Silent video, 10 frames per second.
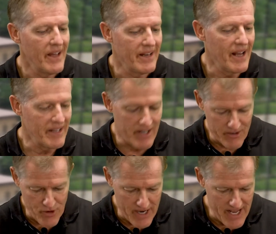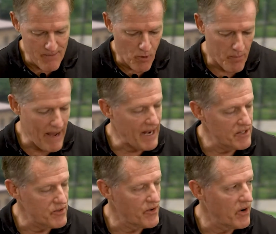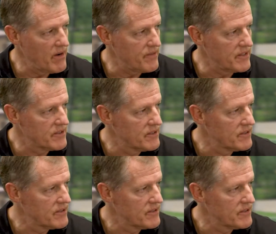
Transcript: and trying to get more balance on your offense?